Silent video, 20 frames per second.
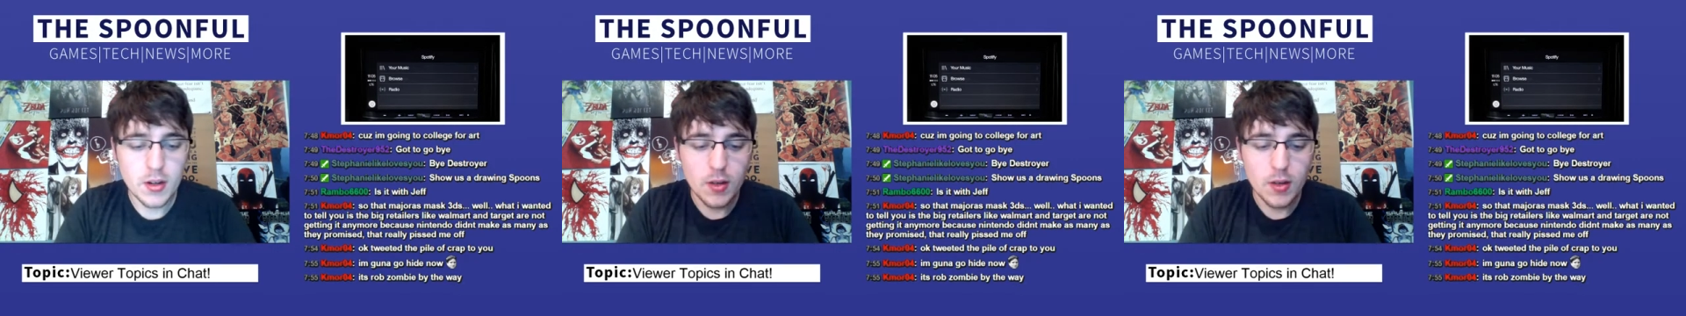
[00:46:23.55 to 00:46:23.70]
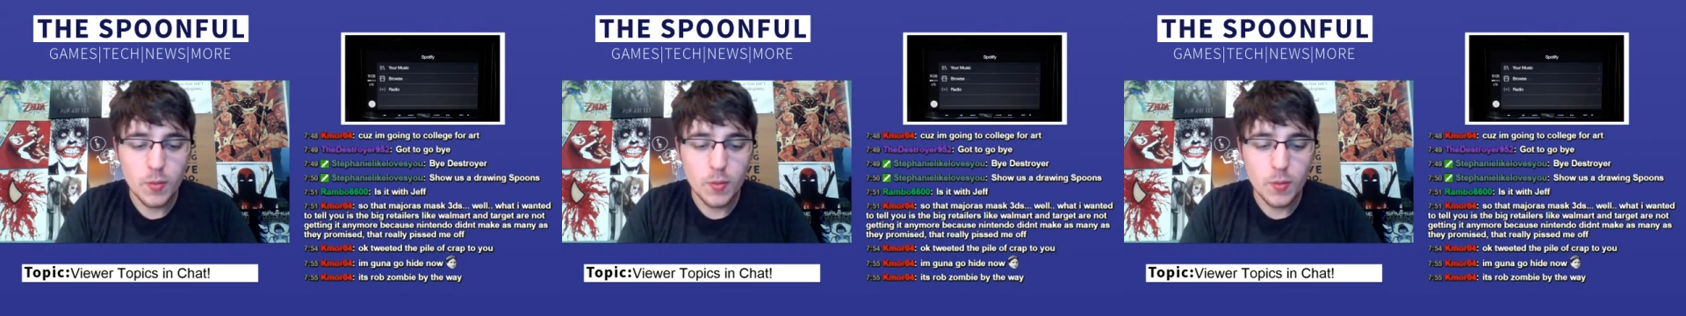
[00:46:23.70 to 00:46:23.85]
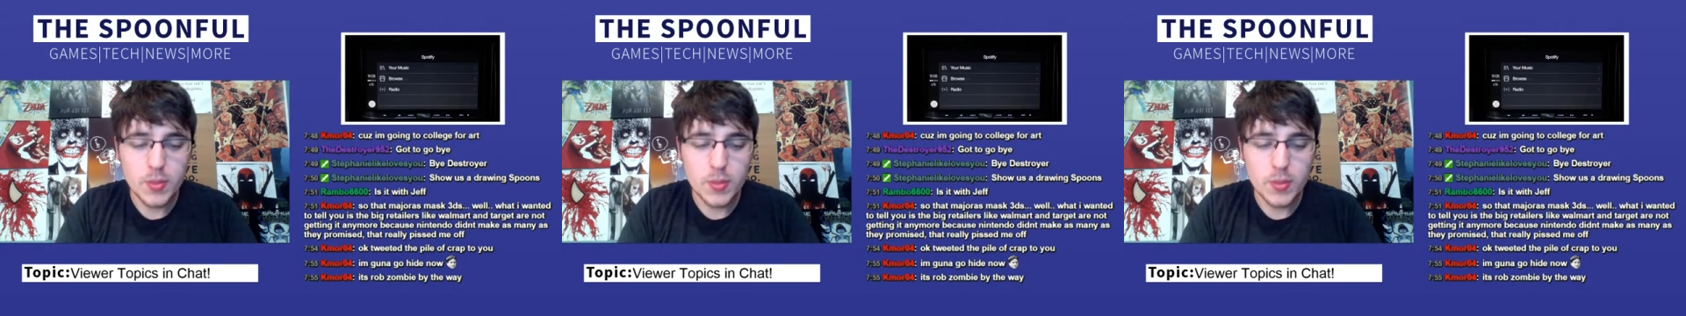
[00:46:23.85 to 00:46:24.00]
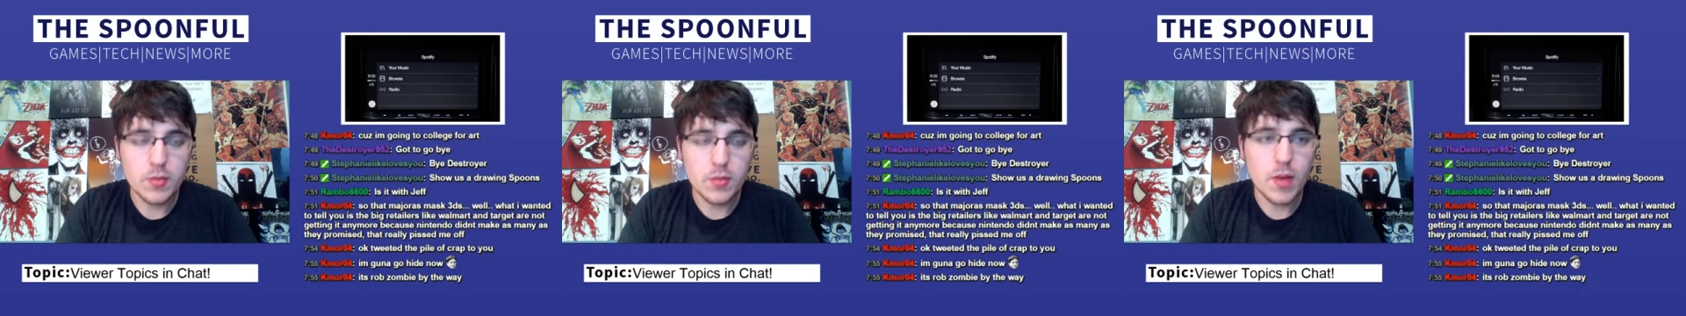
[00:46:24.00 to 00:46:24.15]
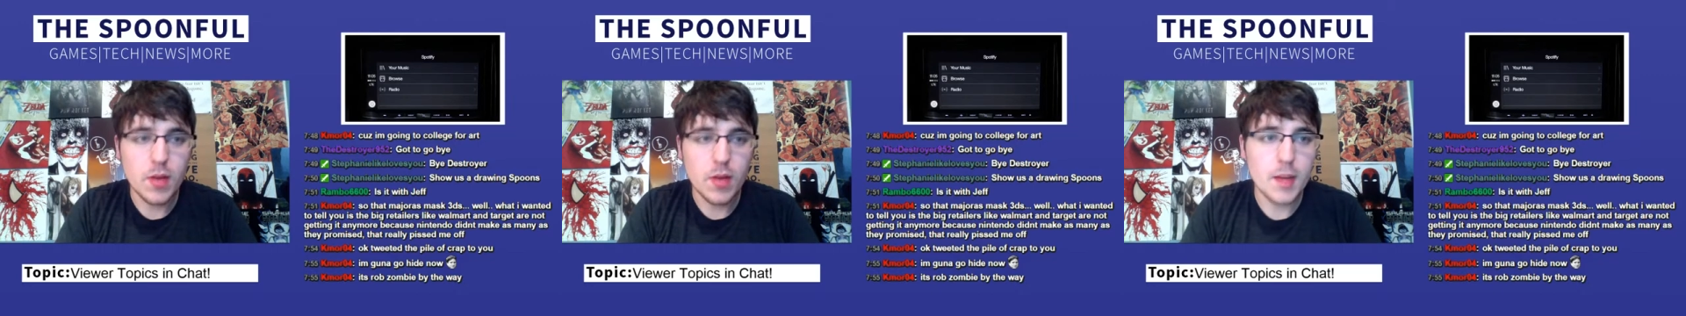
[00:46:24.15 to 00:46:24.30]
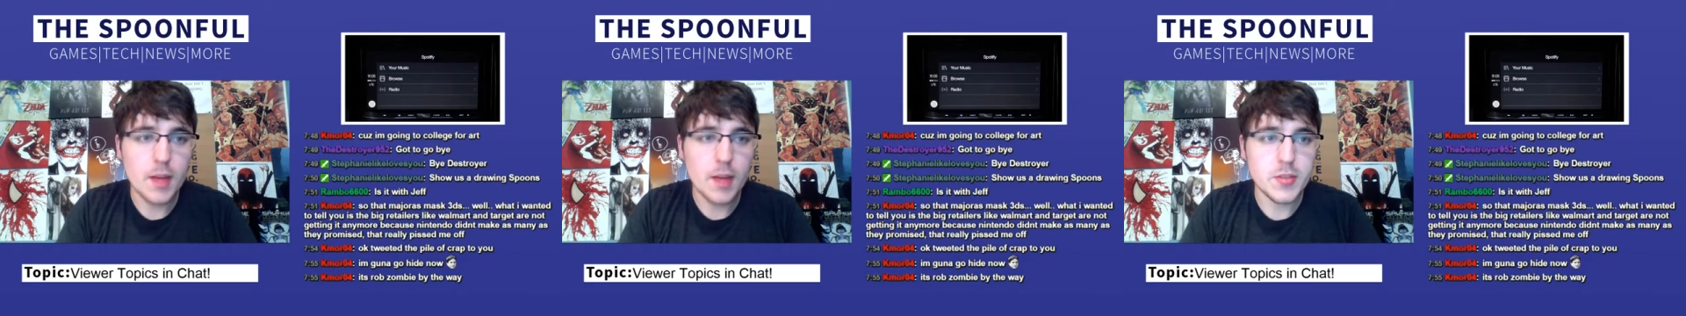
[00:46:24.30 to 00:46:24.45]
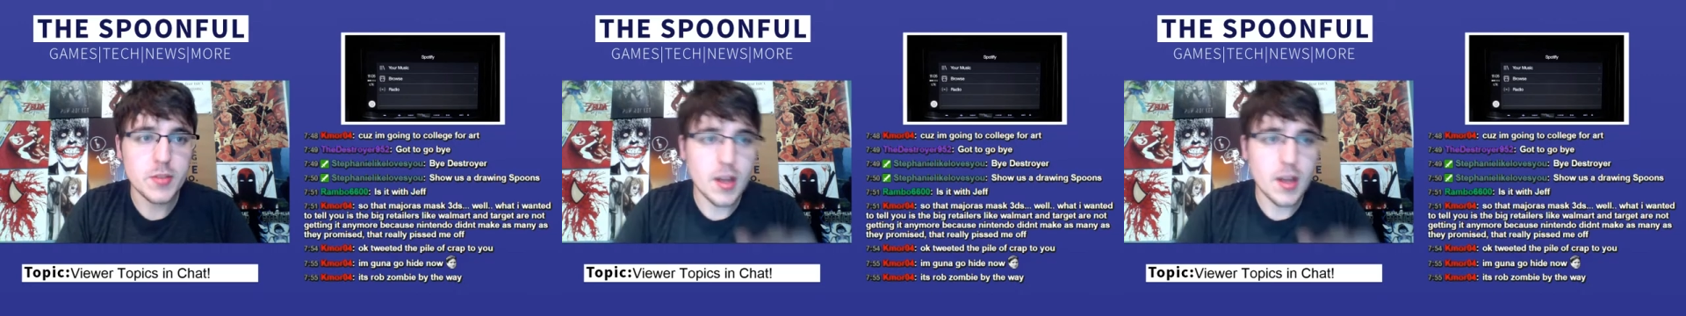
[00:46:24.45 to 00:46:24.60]
Mr. Rob
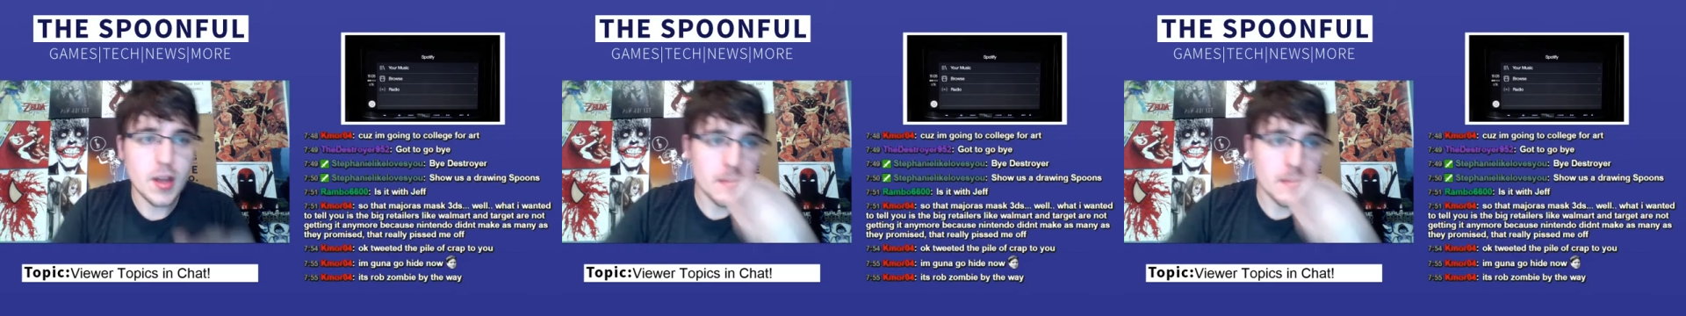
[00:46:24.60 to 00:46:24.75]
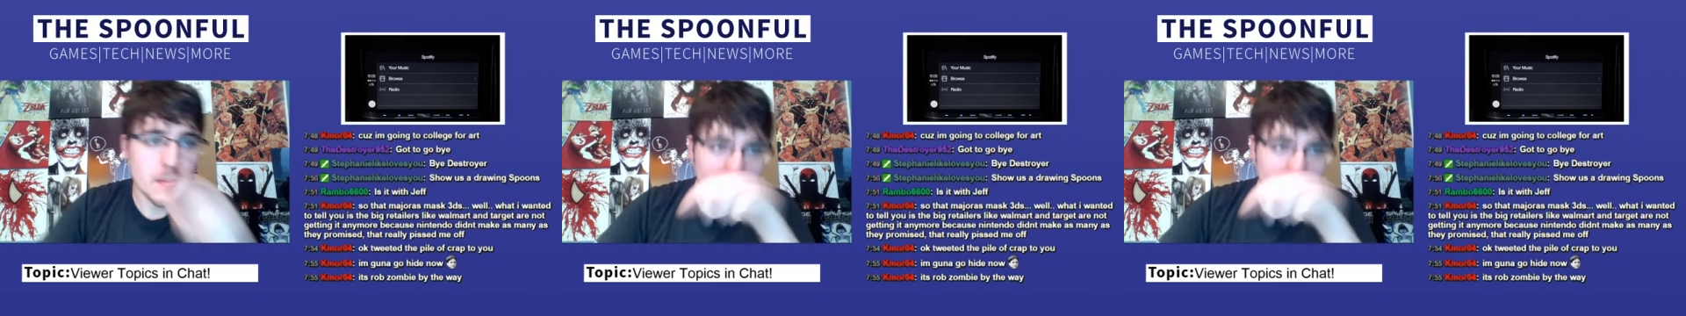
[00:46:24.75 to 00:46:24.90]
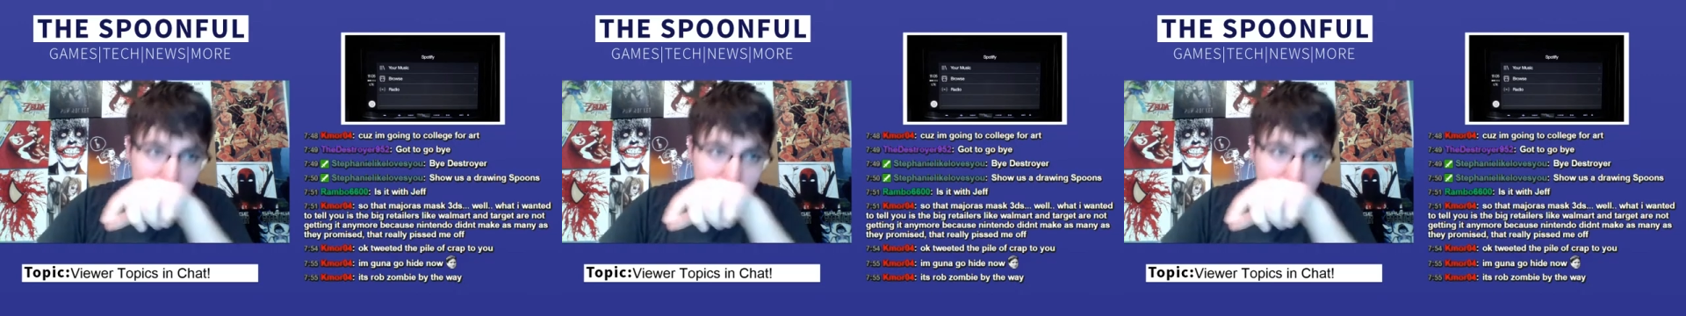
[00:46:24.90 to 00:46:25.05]
Zombie.